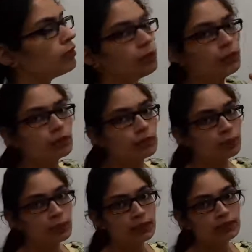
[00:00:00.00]
month
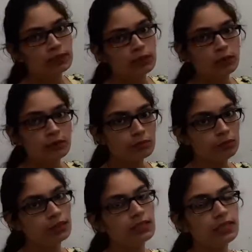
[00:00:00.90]
means
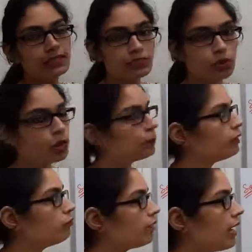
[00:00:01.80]
monthly
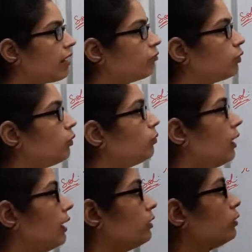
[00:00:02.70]
installment we have to find.